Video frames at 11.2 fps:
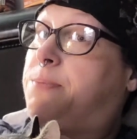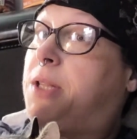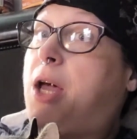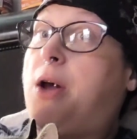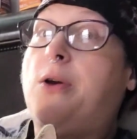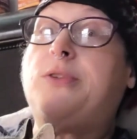
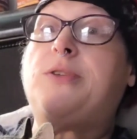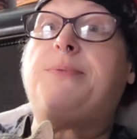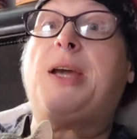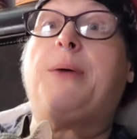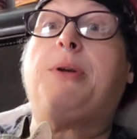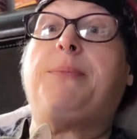below to
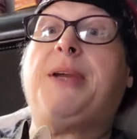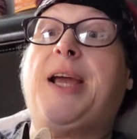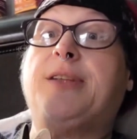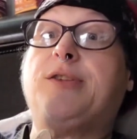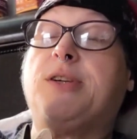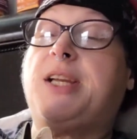be able to be
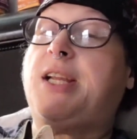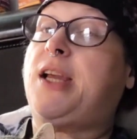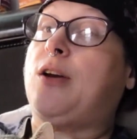entered in